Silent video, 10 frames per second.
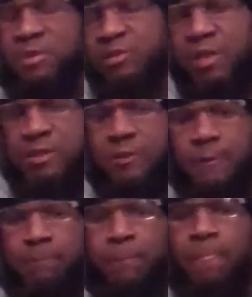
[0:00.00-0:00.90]
Miss
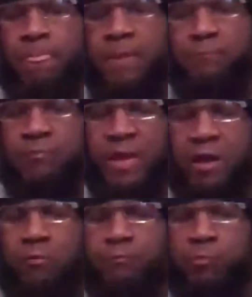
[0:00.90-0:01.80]
Gussie.
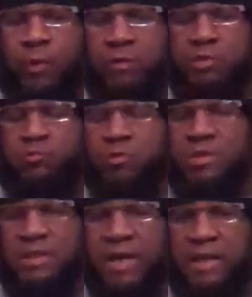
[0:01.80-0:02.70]
Now, Ray was
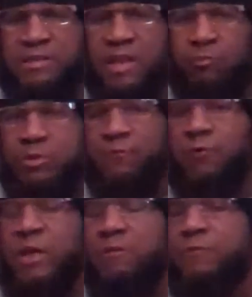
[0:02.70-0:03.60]
one of the guys that I was
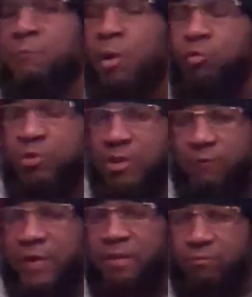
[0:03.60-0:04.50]
afraid of the most
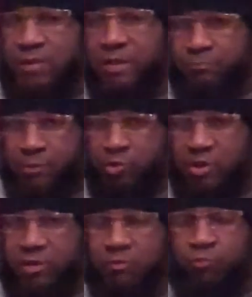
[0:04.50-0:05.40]
of that, that
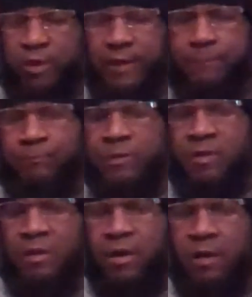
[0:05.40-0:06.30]
particular ring.
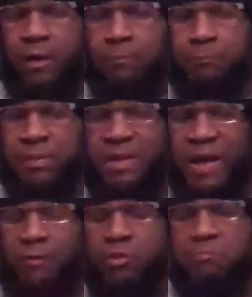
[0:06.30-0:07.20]
Uh, but
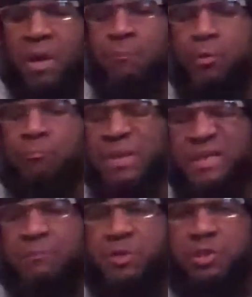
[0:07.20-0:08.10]
I remember
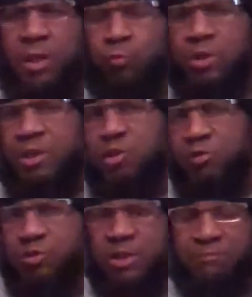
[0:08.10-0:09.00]
being upset when he
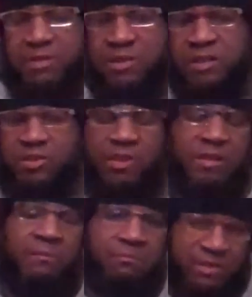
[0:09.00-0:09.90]
cursed at Miss Gussie.
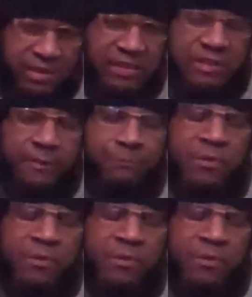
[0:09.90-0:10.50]
Miss Gussie.